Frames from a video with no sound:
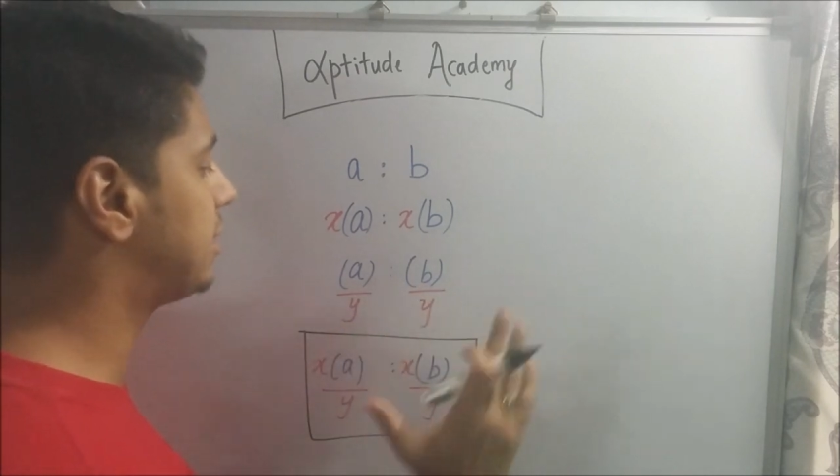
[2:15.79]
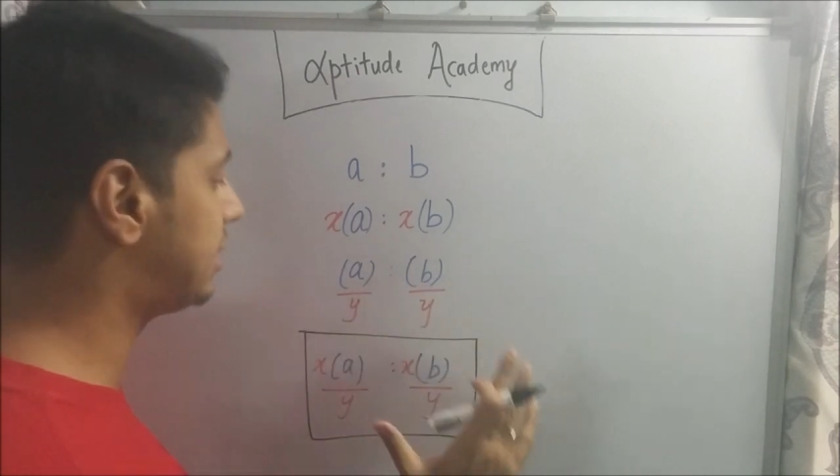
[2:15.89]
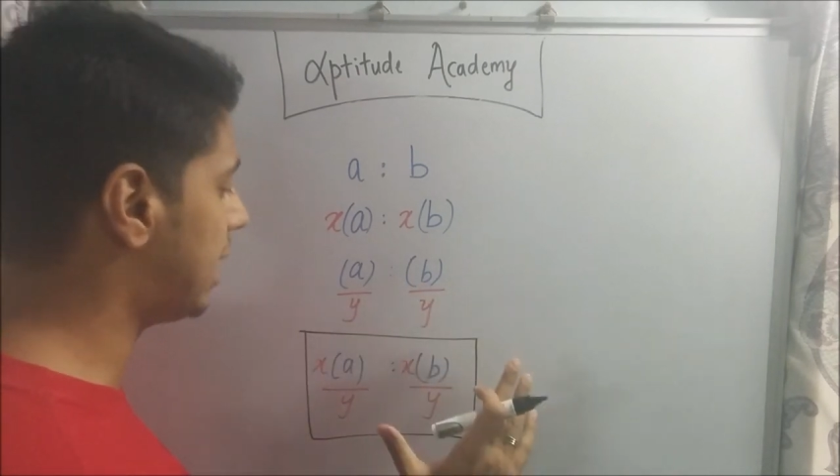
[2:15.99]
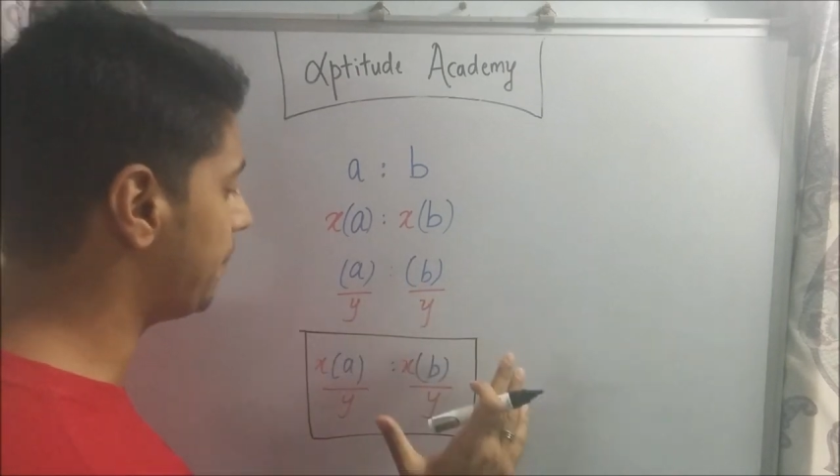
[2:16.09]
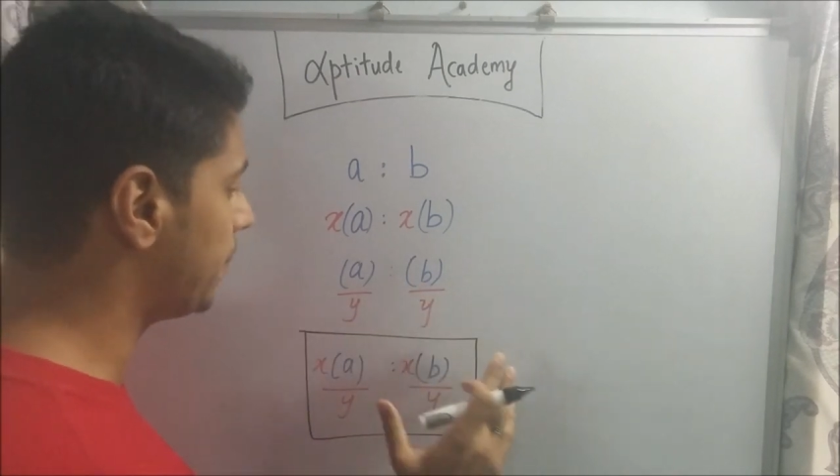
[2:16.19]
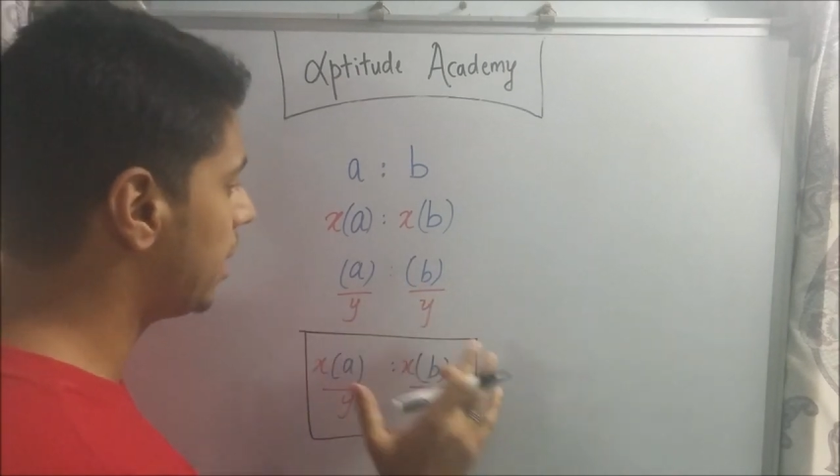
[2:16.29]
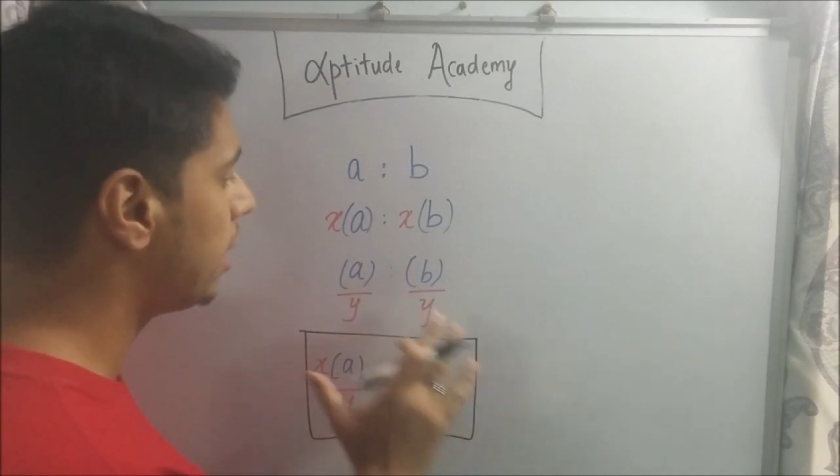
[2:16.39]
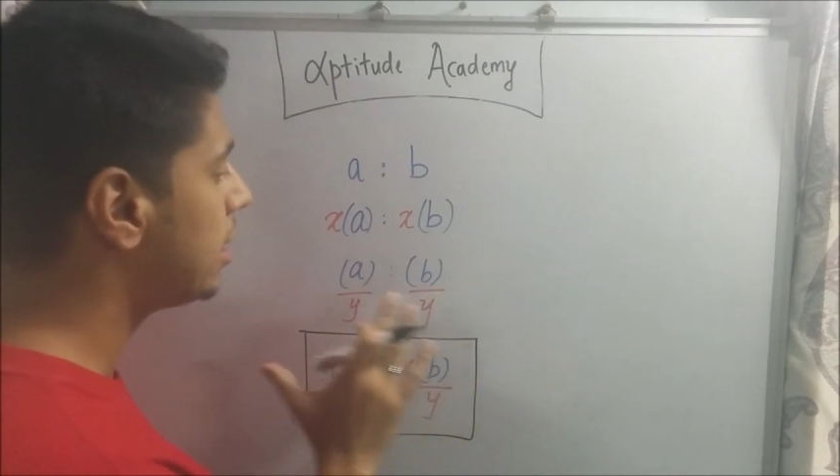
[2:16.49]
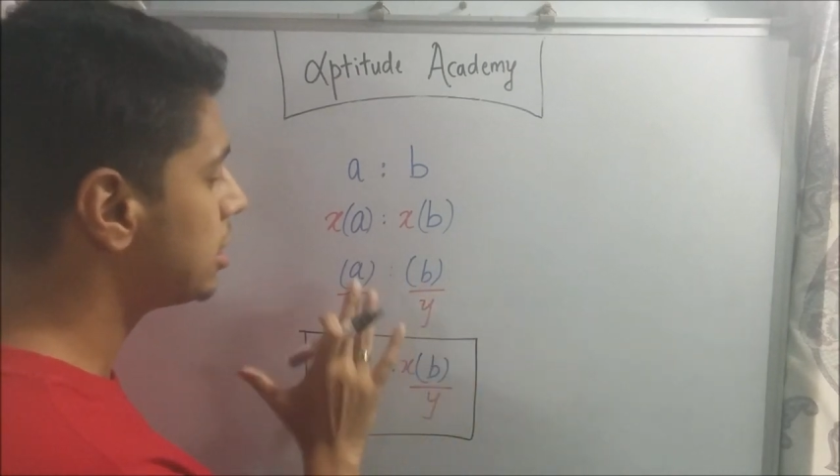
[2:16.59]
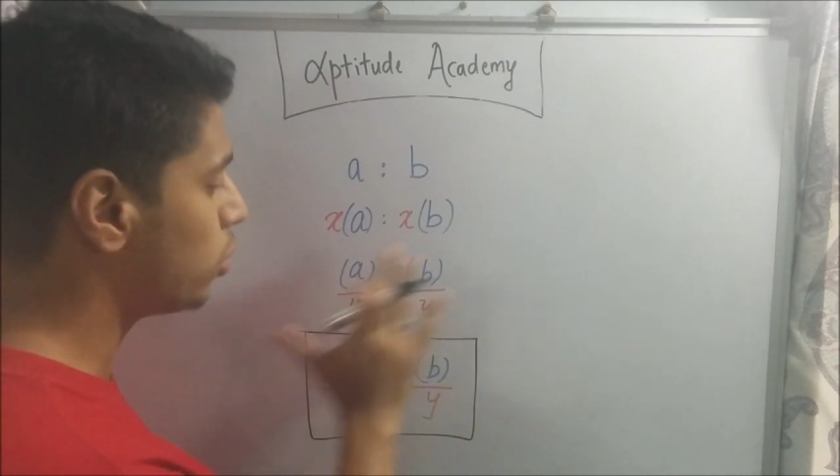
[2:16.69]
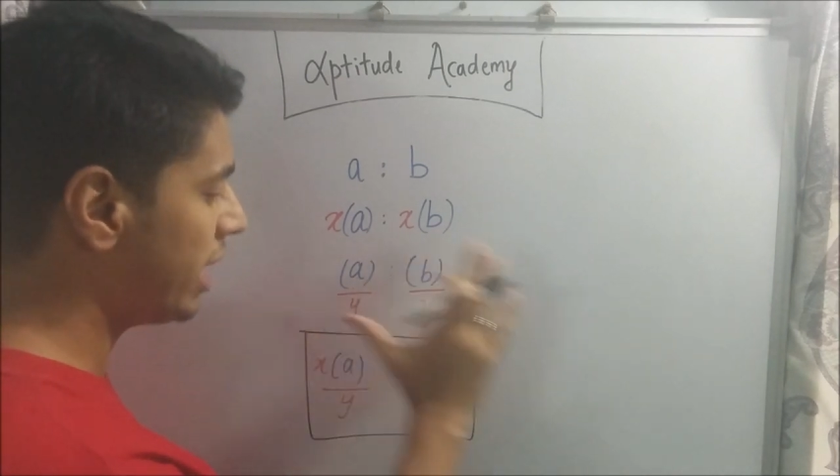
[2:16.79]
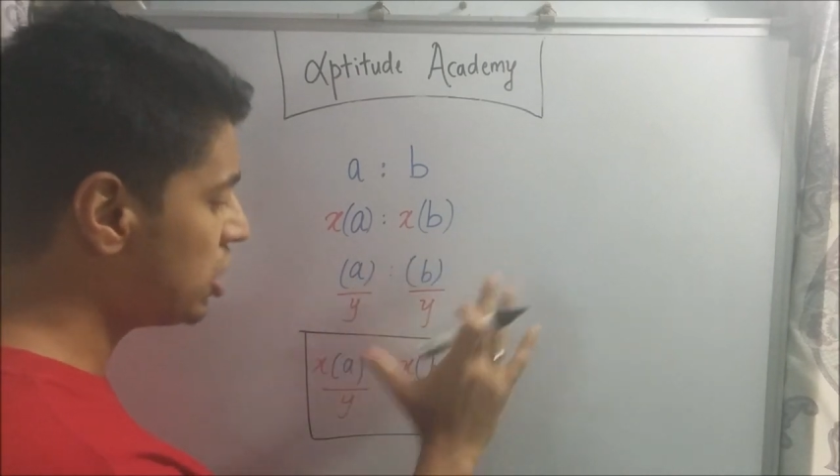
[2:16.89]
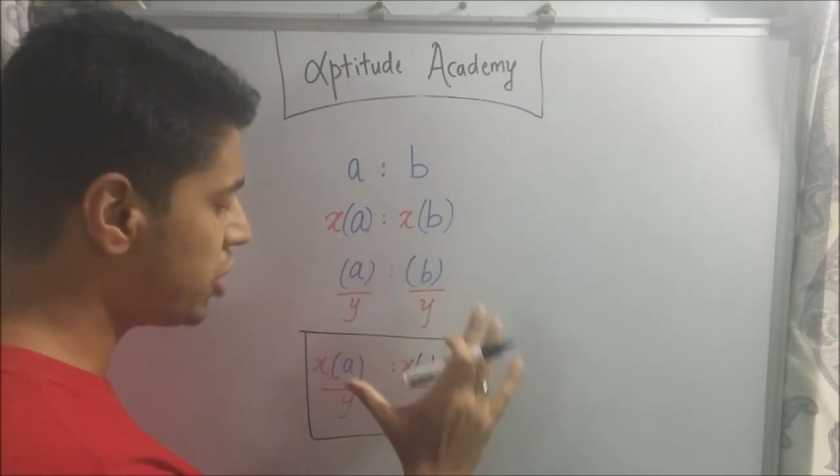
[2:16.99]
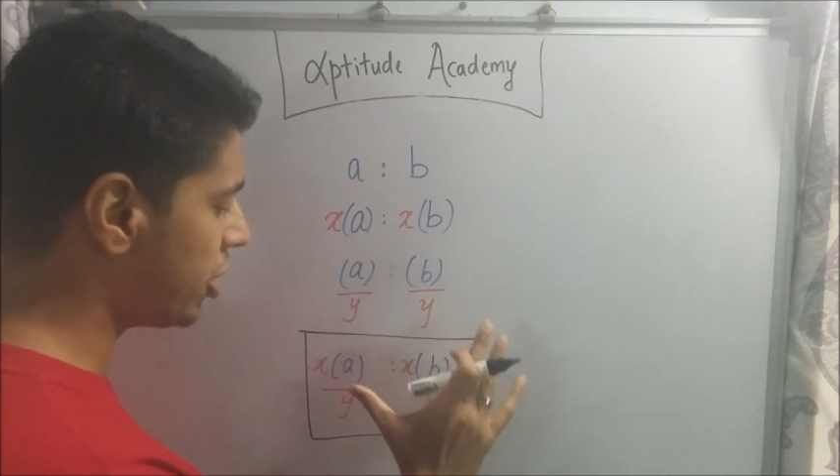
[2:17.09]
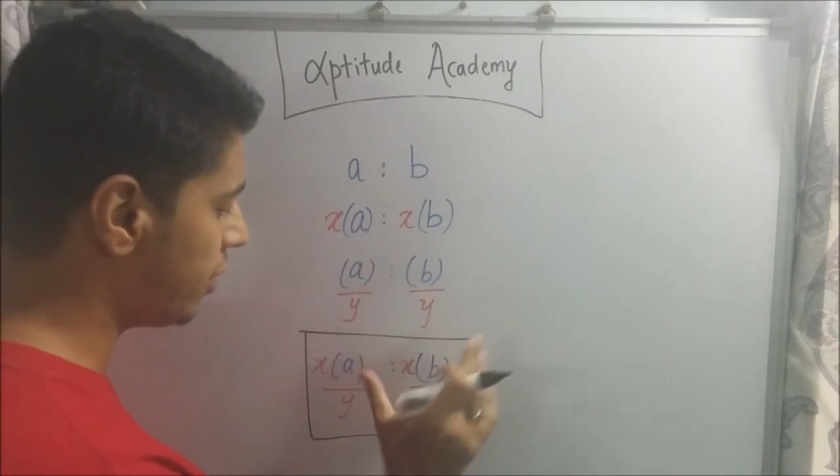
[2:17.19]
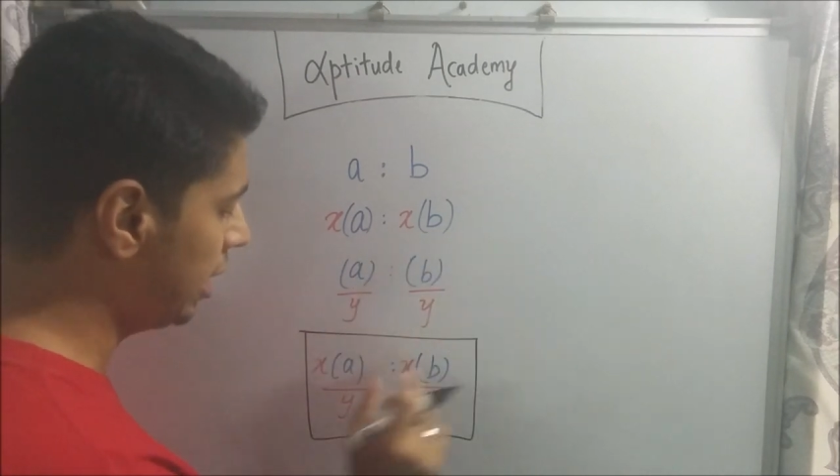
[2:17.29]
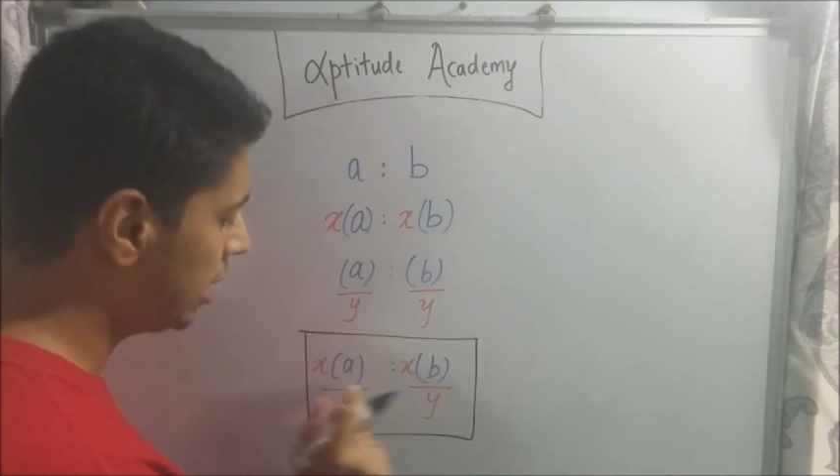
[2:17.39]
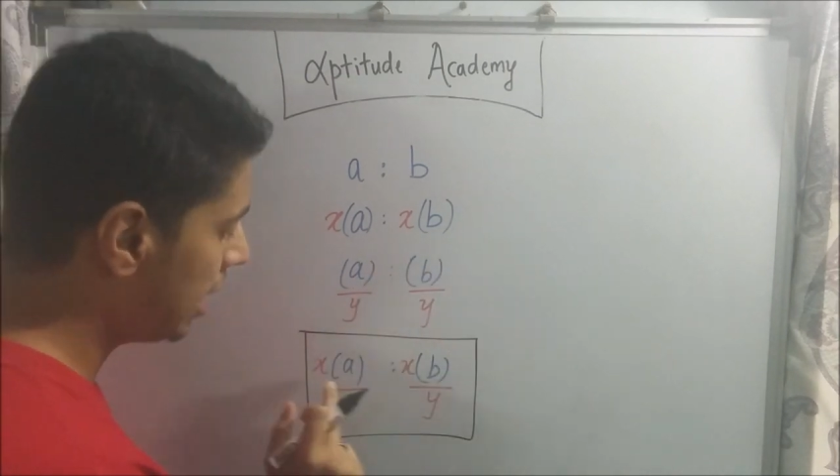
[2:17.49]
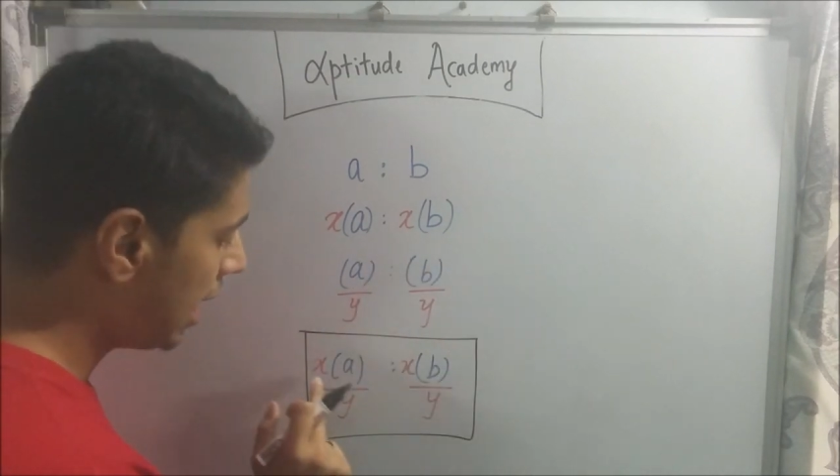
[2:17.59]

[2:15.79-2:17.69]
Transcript: it's the same. So in general,